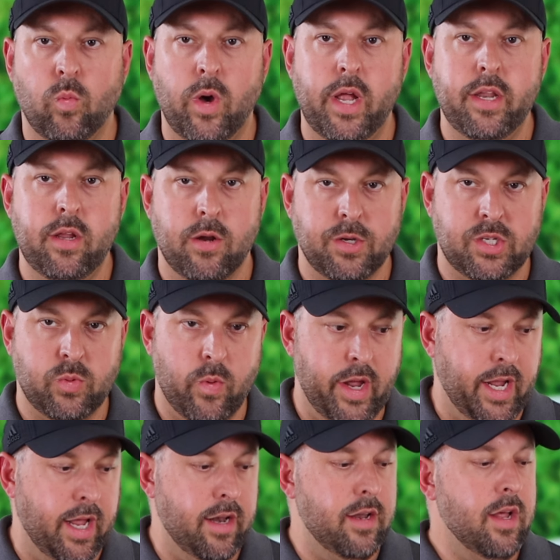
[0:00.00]
when you're
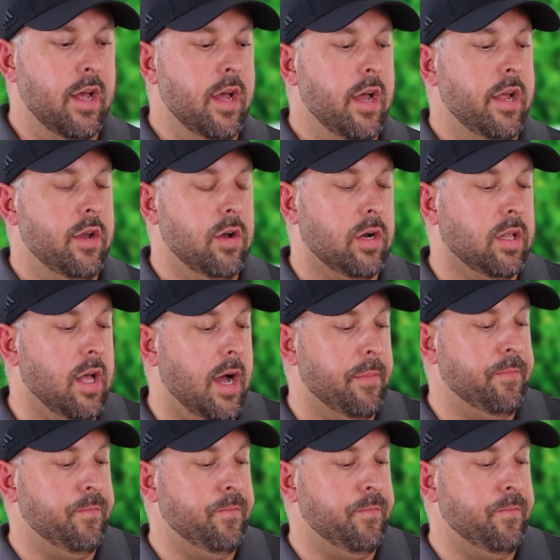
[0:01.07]
swinging your club.